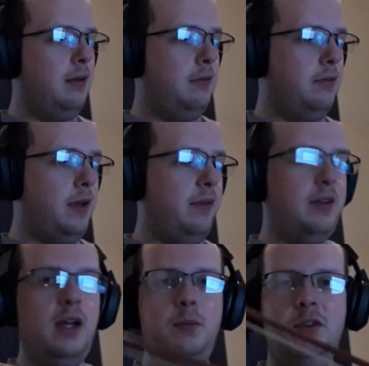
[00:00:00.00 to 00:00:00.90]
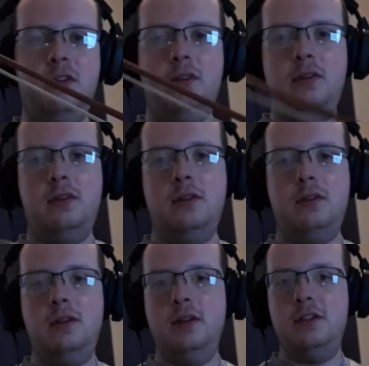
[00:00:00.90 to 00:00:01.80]
you do that 5 times.
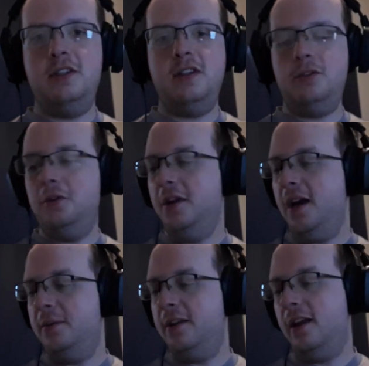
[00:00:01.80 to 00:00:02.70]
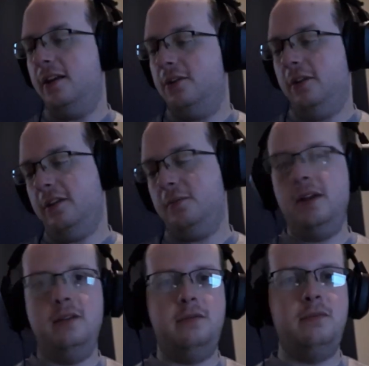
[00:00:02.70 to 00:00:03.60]
And then she said 2 times a day, so
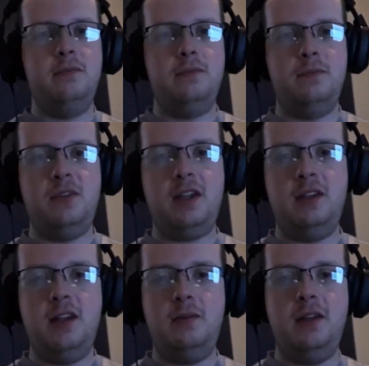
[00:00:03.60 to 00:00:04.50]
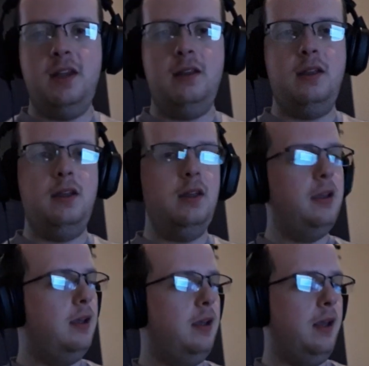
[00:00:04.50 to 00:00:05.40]
that's my second time today.
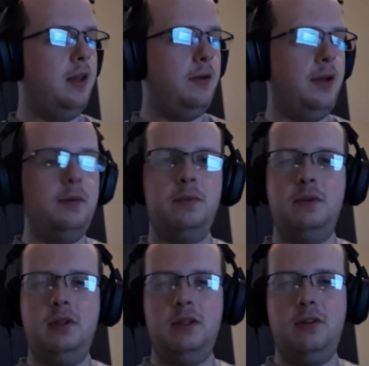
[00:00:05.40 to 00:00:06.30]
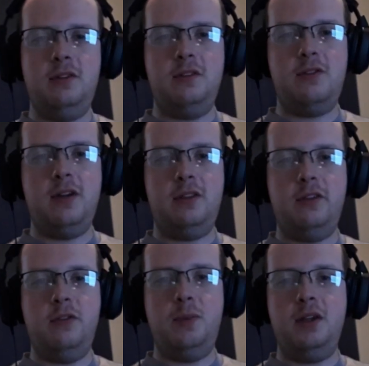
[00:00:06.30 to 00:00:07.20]
And that will help increase the
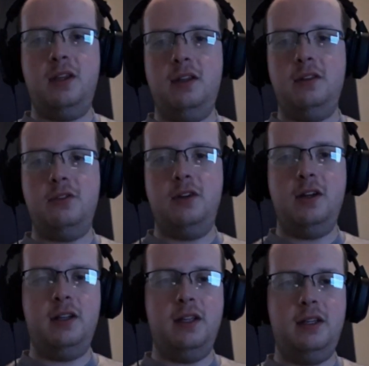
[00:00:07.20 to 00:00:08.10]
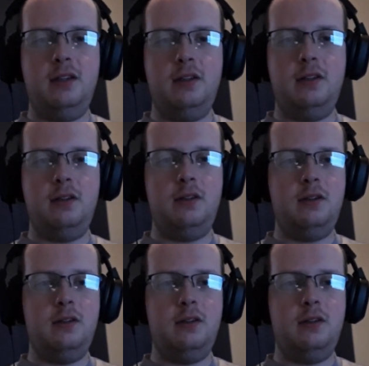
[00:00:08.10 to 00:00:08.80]
strength of your pinky, and so you're not like